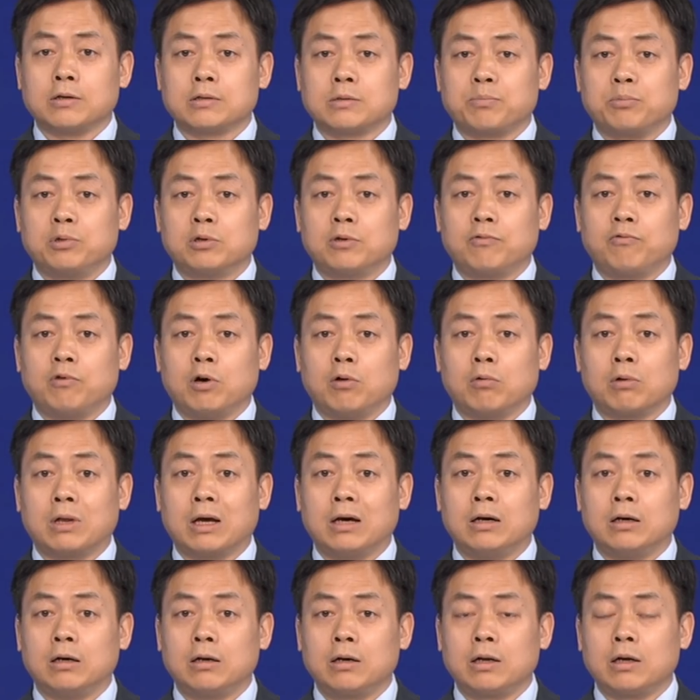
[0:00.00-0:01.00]
is put forward
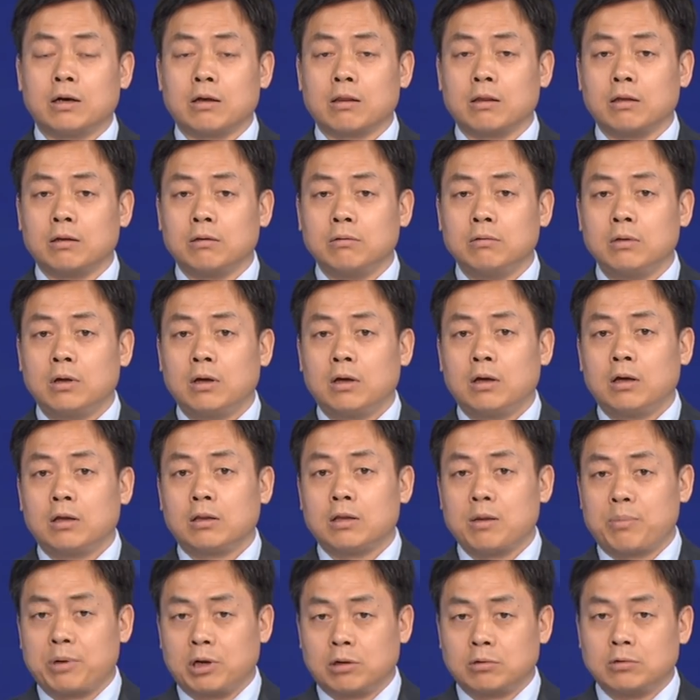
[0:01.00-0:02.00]
earlier than
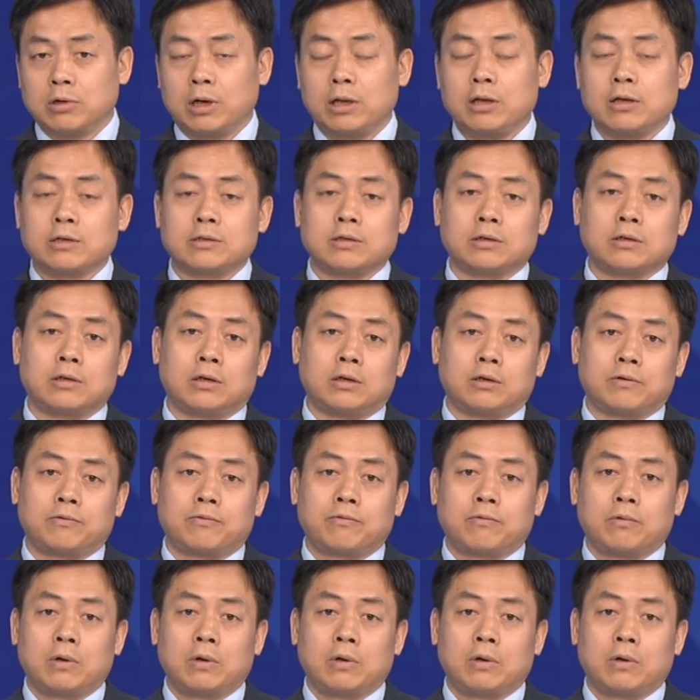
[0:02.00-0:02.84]
the Belt and Road Initiative,